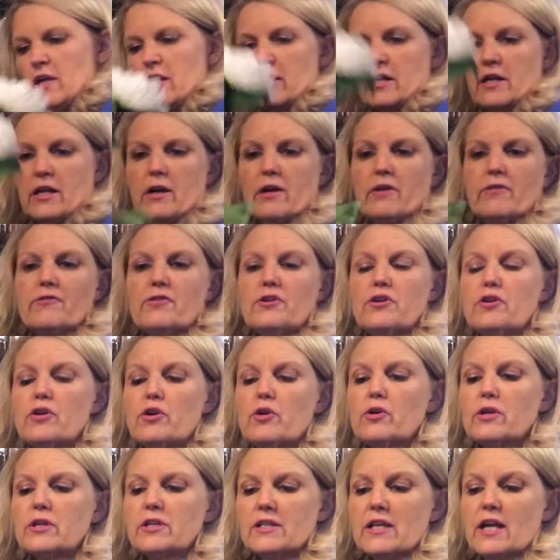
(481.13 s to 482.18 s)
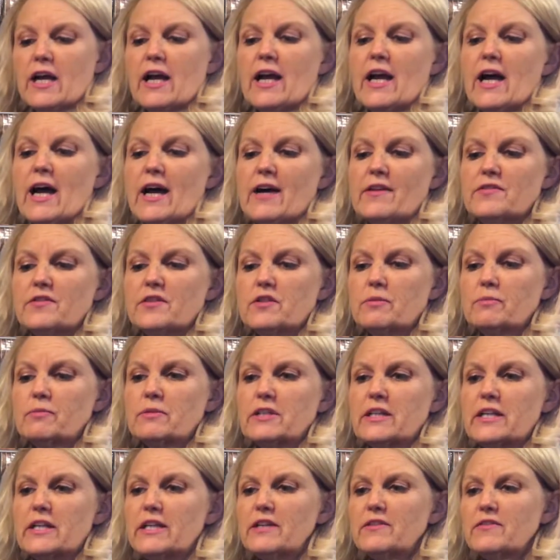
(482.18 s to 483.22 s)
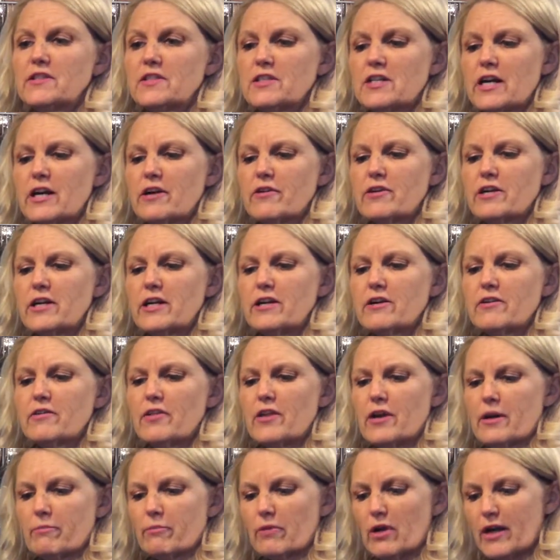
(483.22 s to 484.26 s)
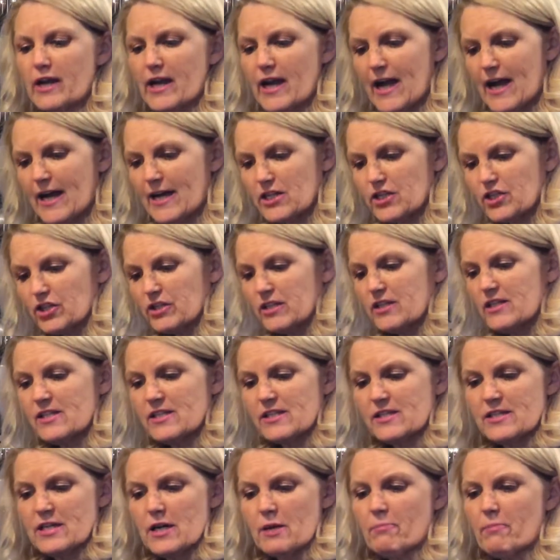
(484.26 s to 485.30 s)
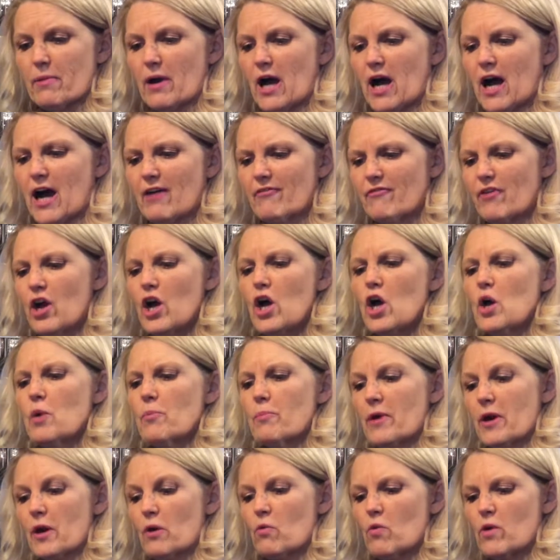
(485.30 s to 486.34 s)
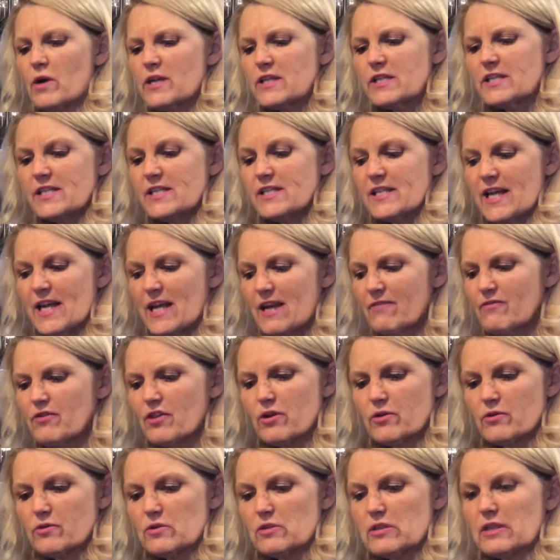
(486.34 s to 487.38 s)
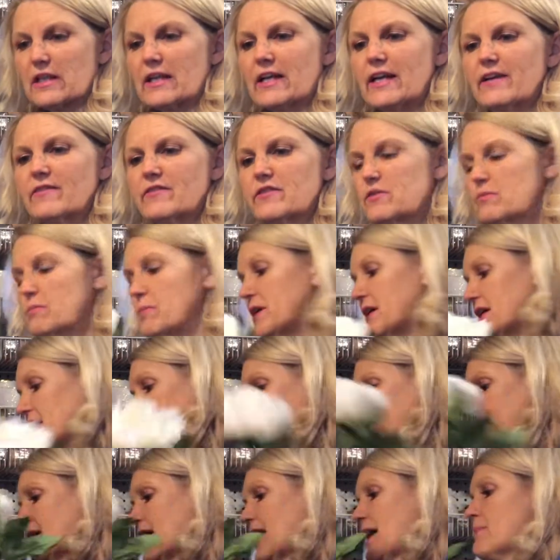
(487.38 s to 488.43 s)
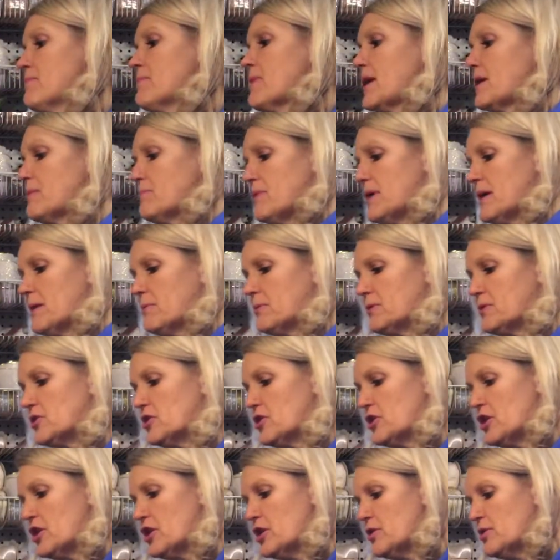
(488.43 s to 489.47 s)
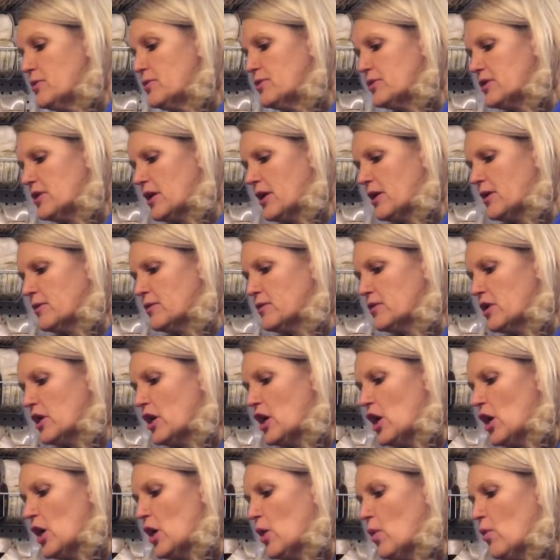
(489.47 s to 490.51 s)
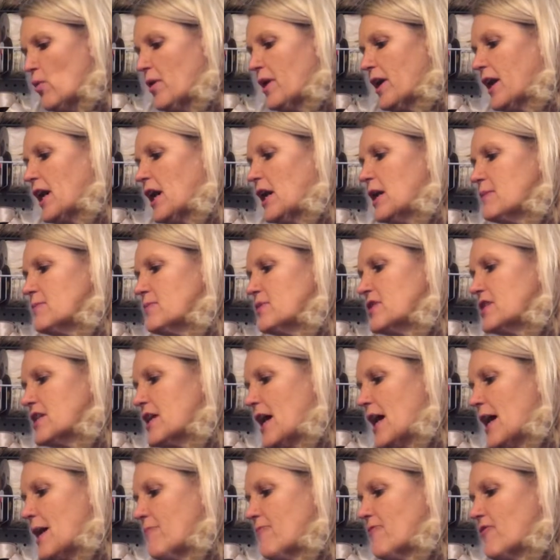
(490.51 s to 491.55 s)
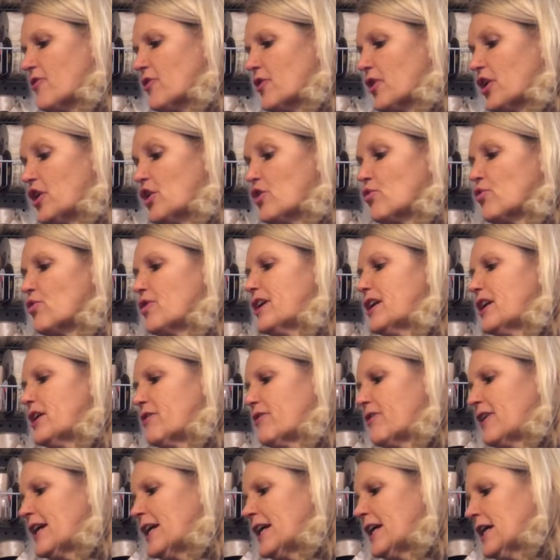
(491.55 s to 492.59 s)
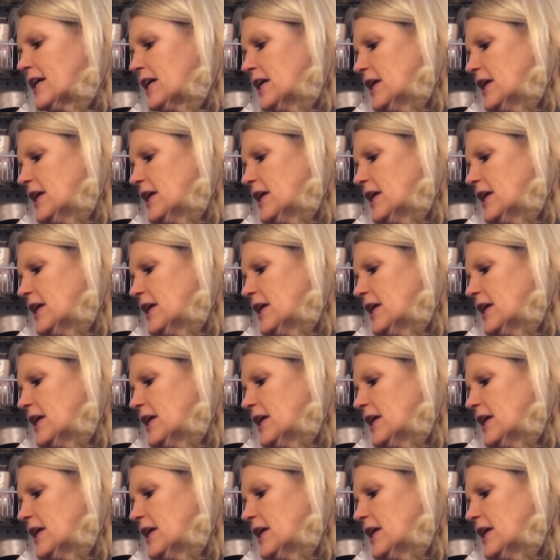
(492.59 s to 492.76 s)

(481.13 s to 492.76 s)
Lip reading: Now if you notice, I have some leaves down here that I'm going to actually snip off, but I want to save those leaves because I might be able to use those when it comes time for the greenery.